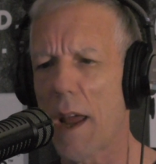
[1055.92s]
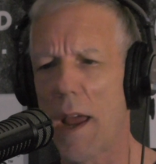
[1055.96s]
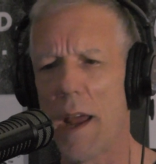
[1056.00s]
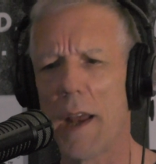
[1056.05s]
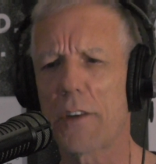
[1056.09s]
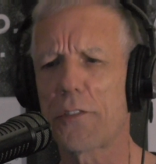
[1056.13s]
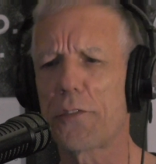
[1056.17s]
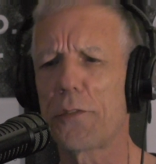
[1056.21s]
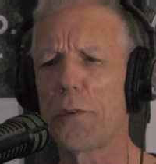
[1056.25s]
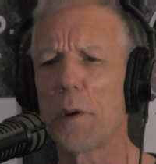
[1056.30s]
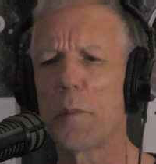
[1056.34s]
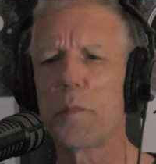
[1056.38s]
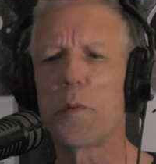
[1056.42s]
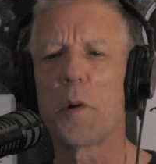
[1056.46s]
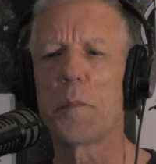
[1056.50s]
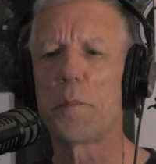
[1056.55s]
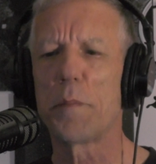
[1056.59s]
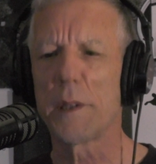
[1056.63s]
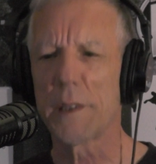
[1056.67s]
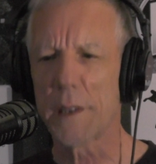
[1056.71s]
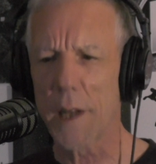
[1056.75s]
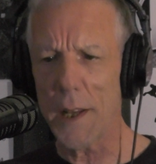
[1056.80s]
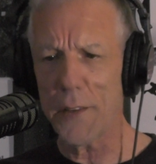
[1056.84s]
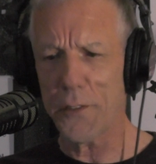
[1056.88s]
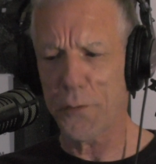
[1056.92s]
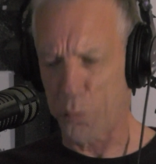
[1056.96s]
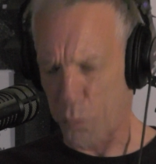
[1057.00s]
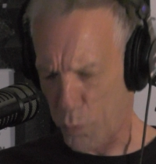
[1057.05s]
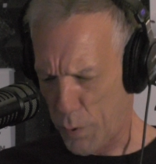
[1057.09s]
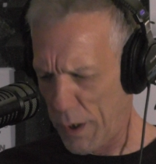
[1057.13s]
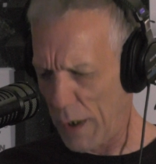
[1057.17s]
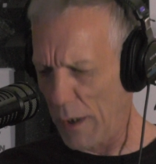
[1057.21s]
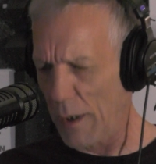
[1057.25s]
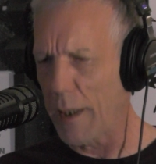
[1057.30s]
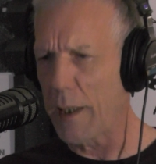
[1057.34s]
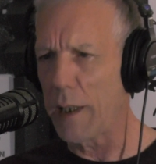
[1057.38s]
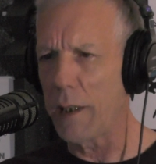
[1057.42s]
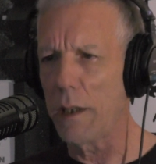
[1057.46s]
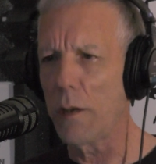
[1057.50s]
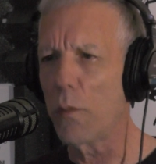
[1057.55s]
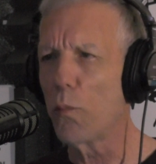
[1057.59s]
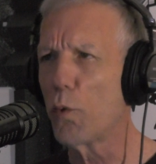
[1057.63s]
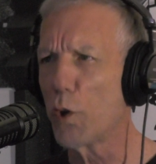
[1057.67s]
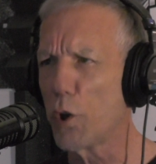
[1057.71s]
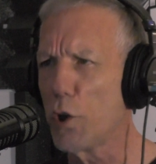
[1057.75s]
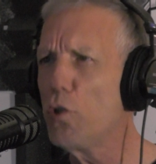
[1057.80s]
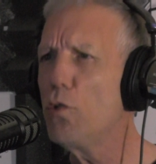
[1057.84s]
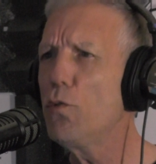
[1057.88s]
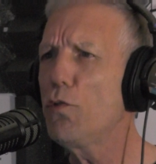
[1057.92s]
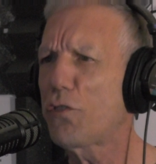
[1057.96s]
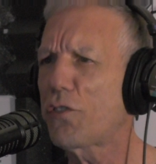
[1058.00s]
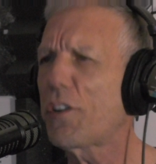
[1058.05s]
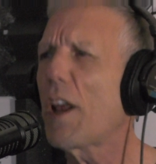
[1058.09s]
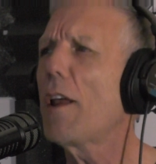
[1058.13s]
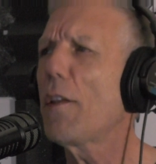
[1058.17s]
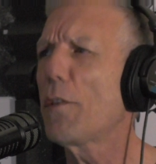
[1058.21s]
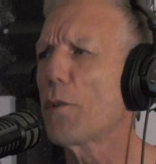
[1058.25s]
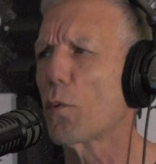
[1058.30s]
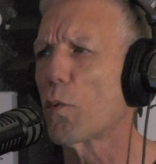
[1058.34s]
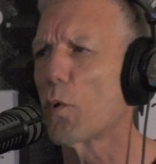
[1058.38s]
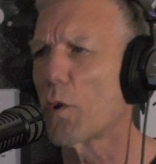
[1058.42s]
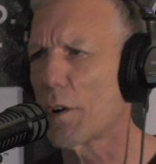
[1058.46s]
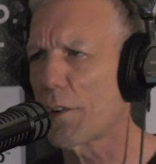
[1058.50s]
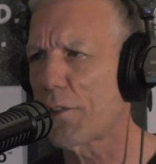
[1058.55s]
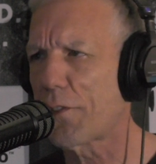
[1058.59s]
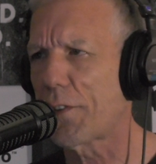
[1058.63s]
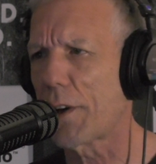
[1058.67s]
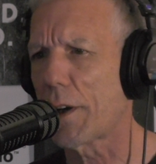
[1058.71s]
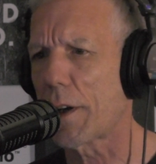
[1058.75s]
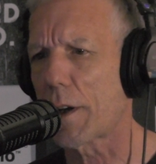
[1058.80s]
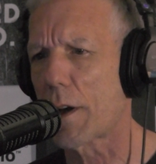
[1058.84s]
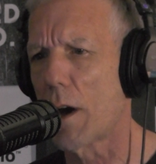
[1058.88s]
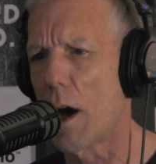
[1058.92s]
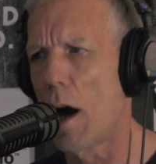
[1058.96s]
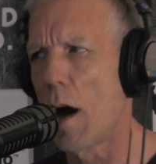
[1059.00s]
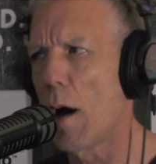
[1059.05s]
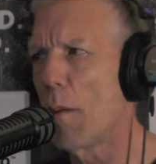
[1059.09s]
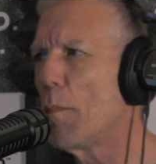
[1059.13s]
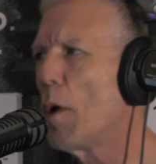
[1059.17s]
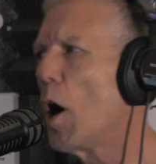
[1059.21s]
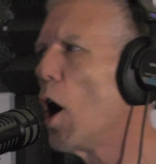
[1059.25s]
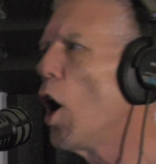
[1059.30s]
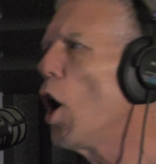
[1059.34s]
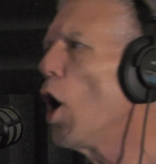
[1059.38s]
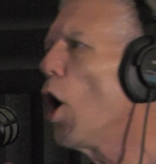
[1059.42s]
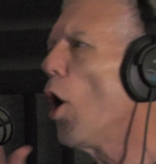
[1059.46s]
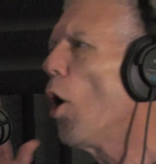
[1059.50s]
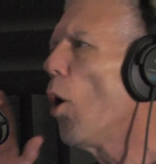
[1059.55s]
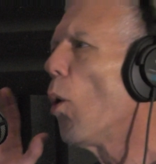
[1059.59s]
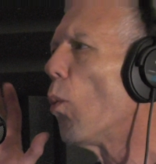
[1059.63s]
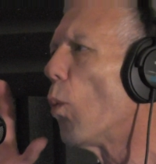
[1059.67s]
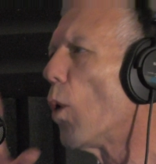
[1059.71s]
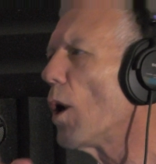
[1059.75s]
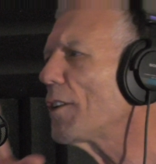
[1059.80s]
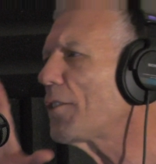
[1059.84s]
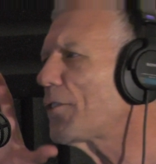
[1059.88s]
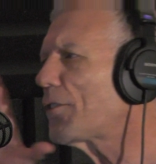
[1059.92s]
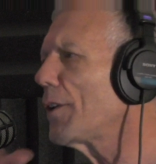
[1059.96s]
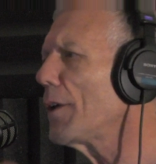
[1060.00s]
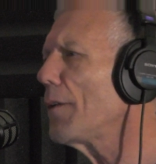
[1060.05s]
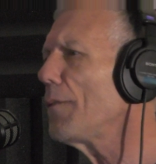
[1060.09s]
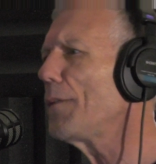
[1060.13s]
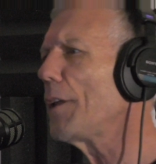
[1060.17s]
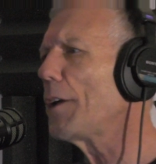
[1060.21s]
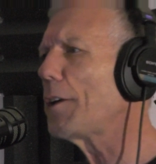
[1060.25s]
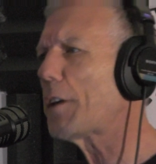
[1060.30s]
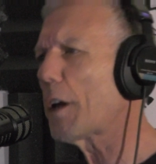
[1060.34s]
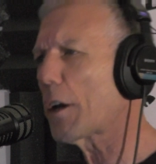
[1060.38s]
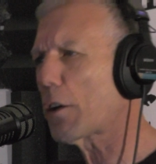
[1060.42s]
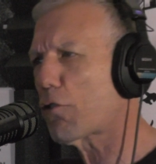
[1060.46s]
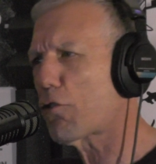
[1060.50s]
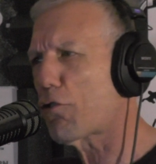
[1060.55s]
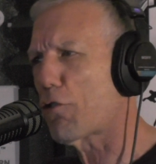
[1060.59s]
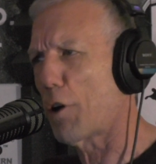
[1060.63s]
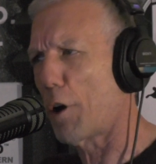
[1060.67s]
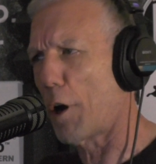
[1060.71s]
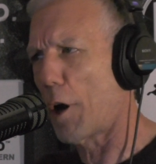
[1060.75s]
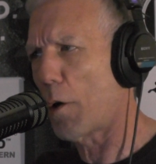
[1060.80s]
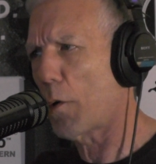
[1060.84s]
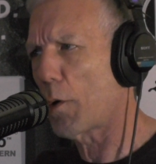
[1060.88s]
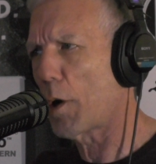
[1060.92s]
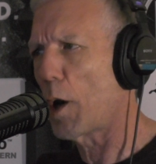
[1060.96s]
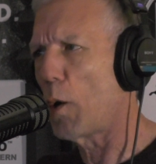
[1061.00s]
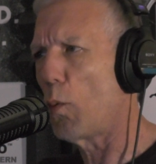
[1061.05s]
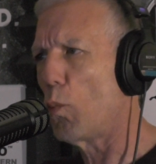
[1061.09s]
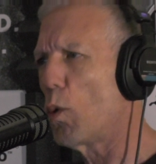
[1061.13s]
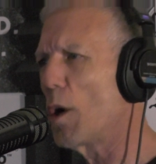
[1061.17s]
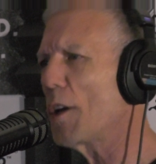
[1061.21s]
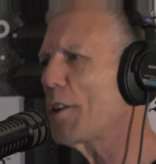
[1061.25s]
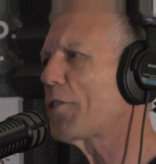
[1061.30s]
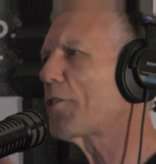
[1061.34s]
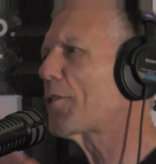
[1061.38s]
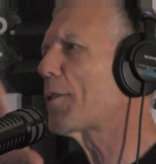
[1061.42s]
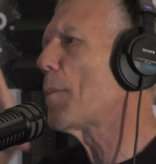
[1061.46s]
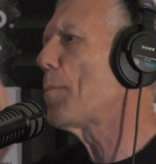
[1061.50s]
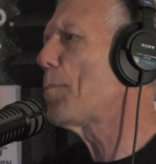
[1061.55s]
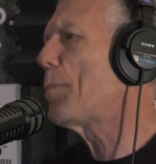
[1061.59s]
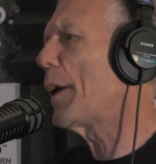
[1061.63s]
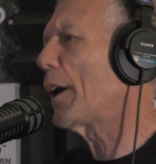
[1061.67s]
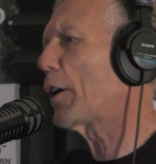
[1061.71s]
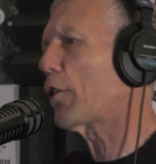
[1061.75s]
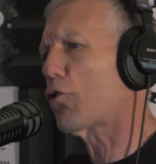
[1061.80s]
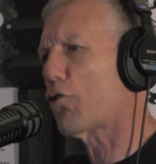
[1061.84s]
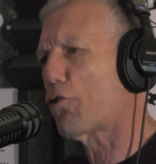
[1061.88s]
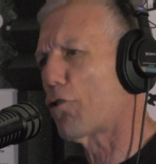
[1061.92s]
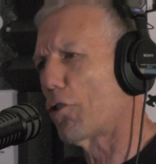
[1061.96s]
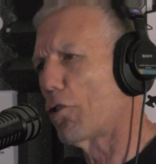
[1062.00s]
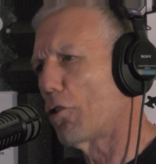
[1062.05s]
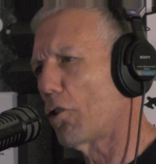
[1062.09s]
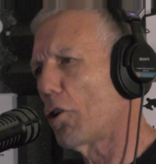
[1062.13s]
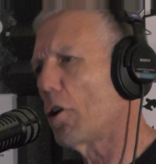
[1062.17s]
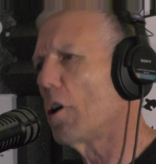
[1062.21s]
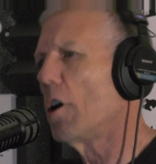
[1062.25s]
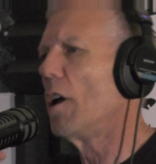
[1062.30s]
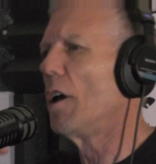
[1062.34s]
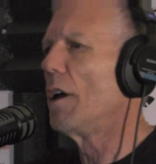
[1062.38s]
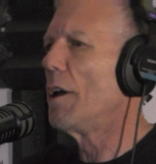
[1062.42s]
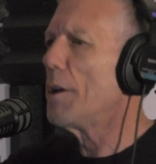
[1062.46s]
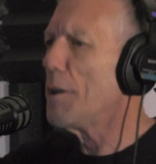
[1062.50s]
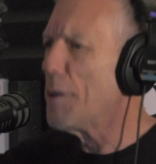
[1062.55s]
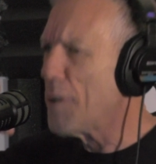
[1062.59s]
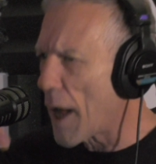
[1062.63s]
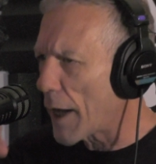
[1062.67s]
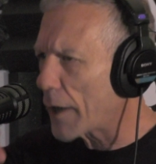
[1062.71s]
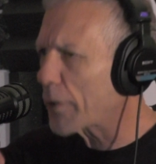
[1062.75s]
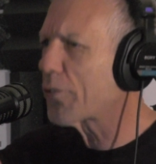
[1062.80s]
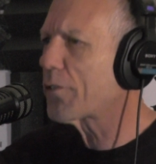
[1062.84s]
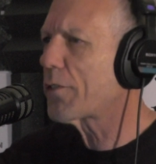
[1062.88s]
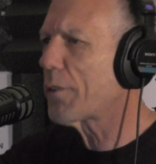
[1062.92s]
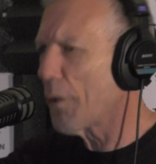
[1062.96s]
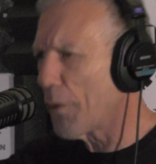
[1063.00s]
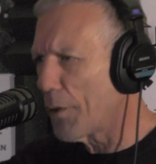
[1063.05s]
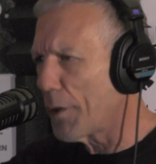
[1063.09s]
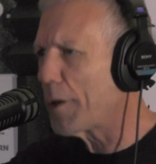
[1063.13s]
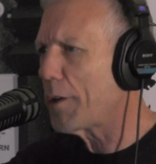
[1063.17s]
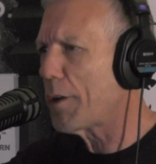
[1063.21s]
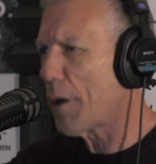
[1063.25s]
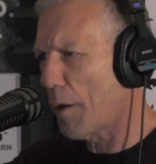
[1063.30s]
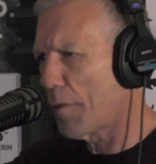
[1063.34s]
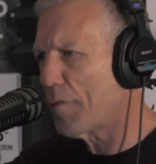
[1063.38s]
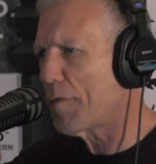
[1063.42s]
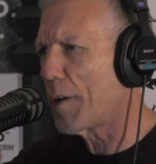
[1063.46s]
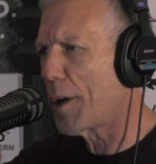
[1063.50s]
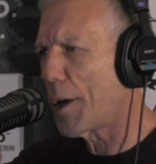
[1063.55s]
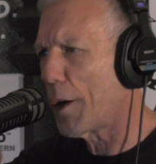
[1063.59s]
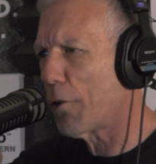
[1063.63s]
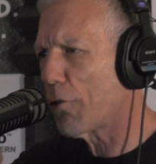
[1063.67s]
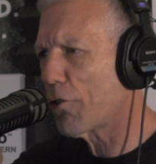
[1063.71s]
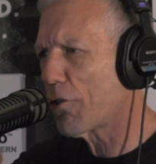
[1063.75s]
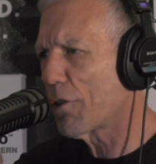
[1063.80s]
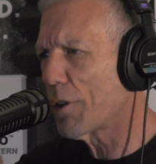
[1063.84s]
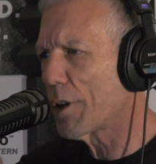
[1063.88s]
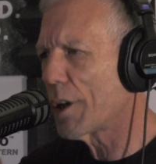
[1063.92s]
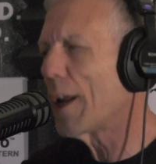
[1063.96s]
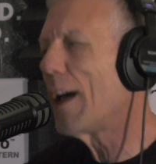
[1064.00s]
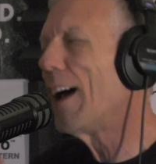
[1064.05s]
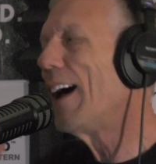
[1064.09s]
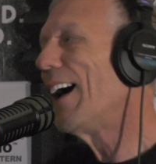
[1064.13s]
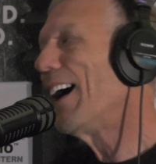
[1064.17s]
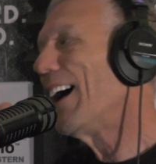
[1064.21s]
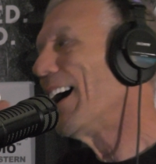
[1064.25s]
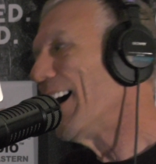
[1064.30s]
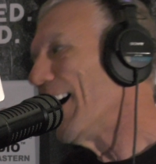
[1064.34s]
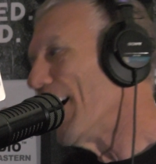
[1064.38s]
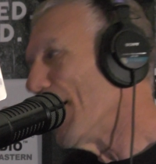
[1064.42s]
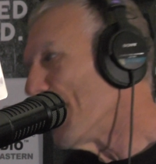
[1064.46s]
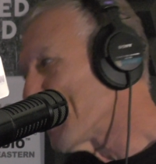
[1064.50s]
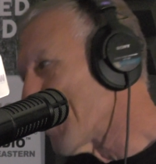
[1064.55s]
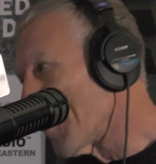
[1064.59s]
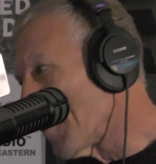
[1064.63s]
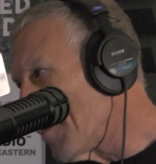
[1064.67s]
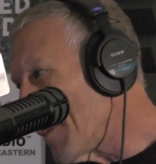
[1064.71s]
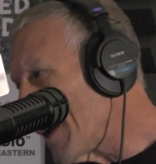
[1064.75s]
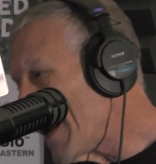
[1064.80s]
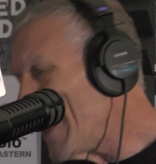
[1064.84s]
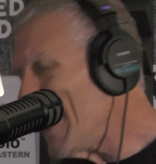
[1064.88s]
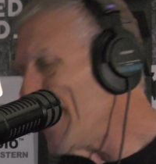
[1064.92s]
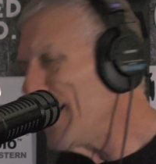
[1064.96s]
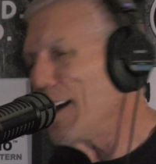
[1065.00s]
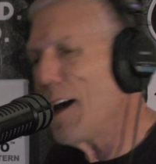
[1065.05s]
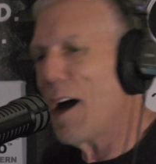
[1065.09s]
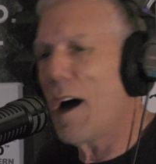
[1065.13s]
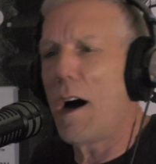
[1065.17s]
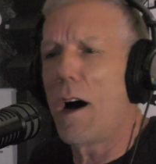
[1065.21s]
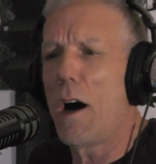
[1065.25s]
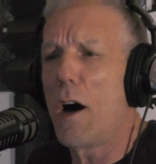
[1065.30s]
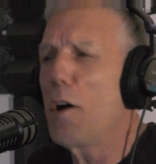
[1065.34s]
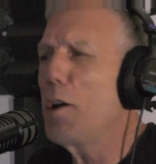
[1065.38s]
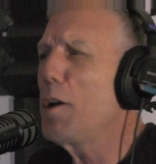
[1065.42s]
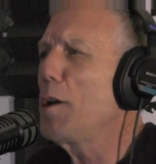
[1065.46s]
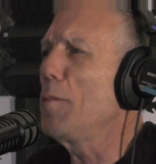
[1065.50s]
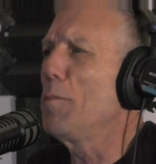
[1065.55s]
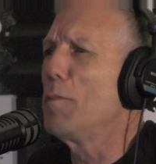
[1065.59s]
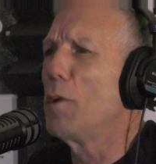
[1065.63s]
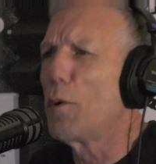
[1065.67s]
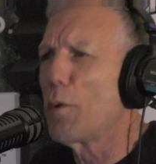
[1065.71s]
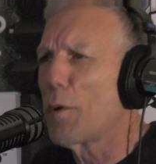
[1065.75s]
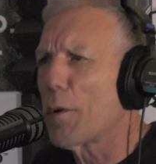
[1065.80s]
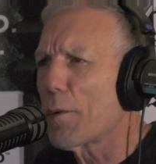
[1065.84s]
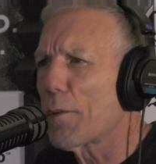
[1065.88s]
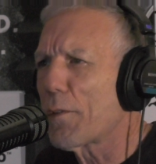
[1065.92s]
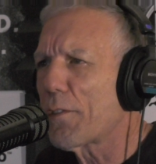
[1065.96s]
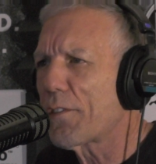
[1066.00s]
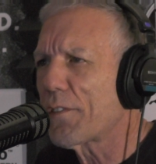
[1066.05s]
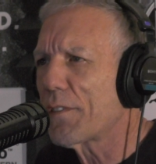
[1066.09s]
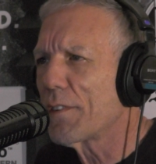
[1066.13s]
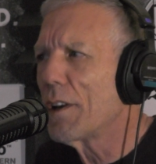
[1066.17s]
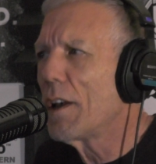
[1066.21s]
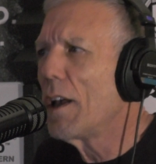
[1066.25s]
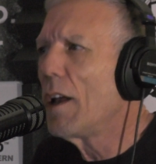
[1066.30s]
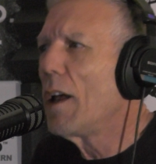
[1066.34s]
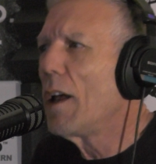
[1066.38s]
Excellent point. But let's really, when you say the word sitcom, what's in the dictionary? What's the picture next to the definition? For me, honeymooners.